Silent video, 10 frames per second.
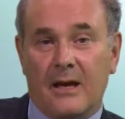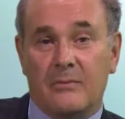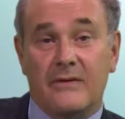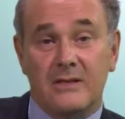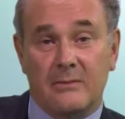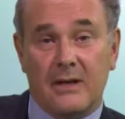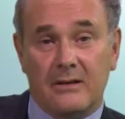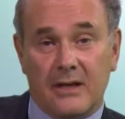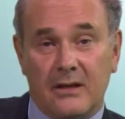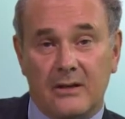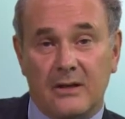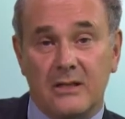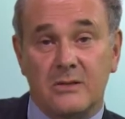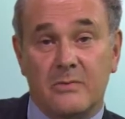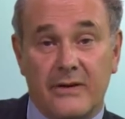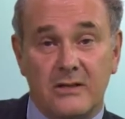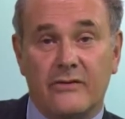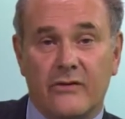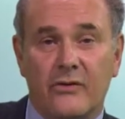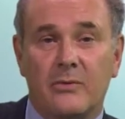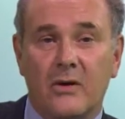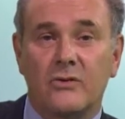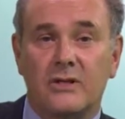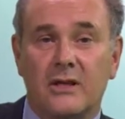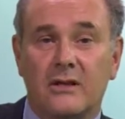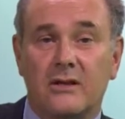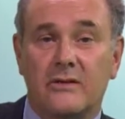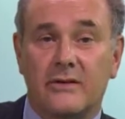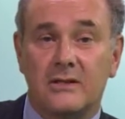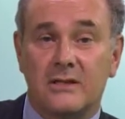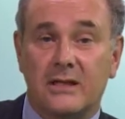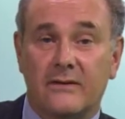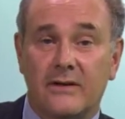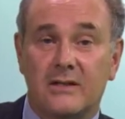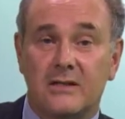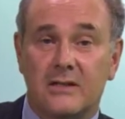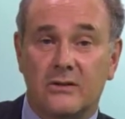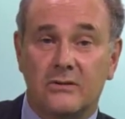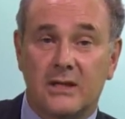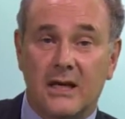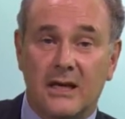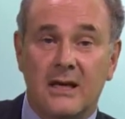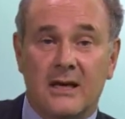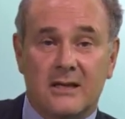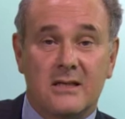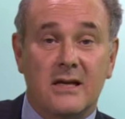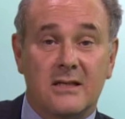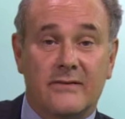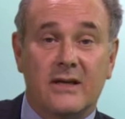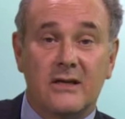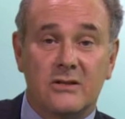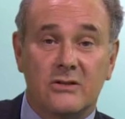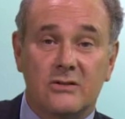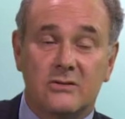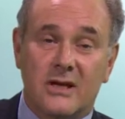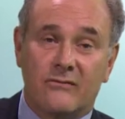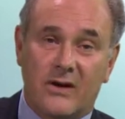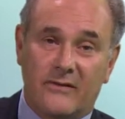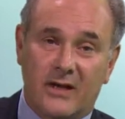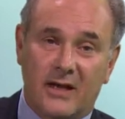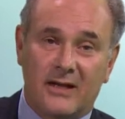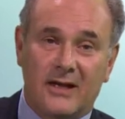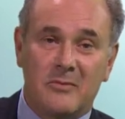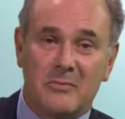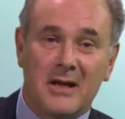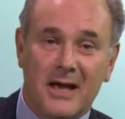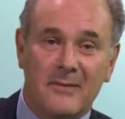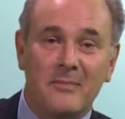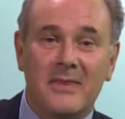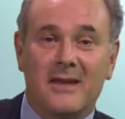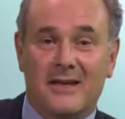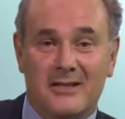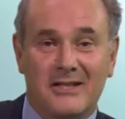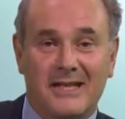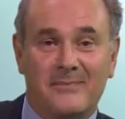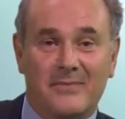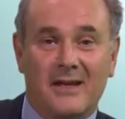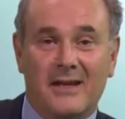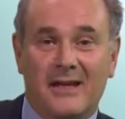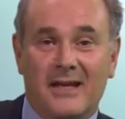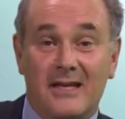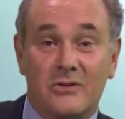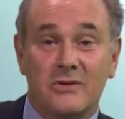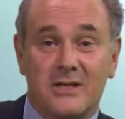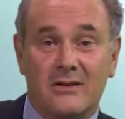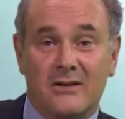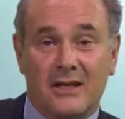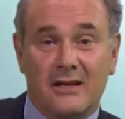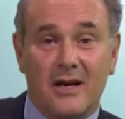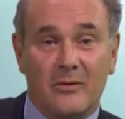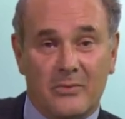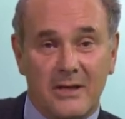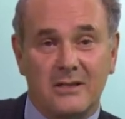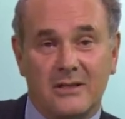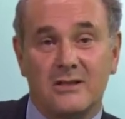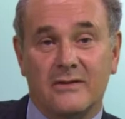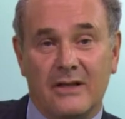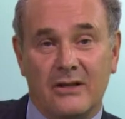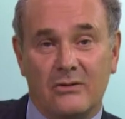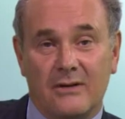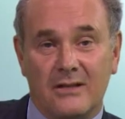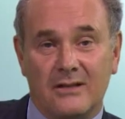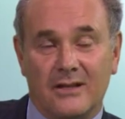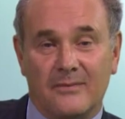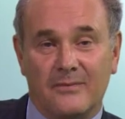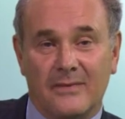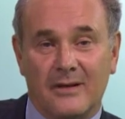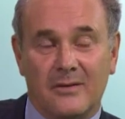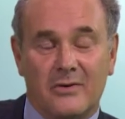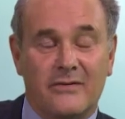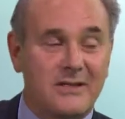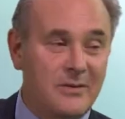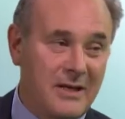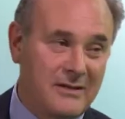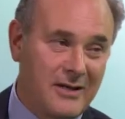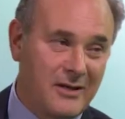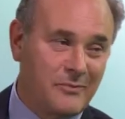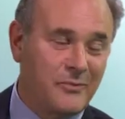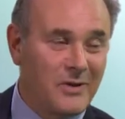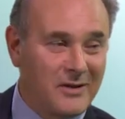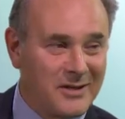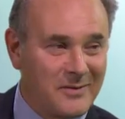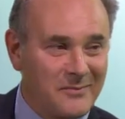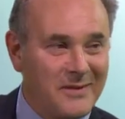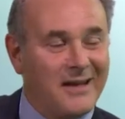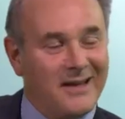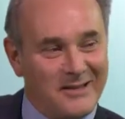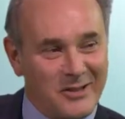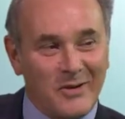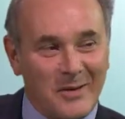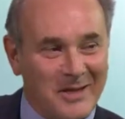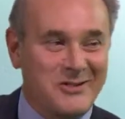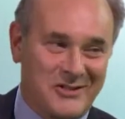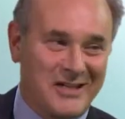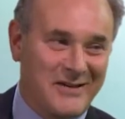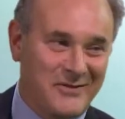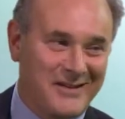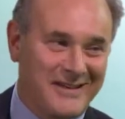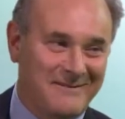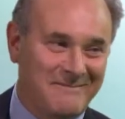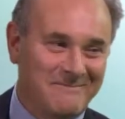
Professor Bandello is Professor of Ophthalmology at the University Vita Salute, Scientific Institute San Raffaele in Milan, Italy. He's also the current President of EU Retina. Professor Bandello, welcome. It's a great pleasure to have you here.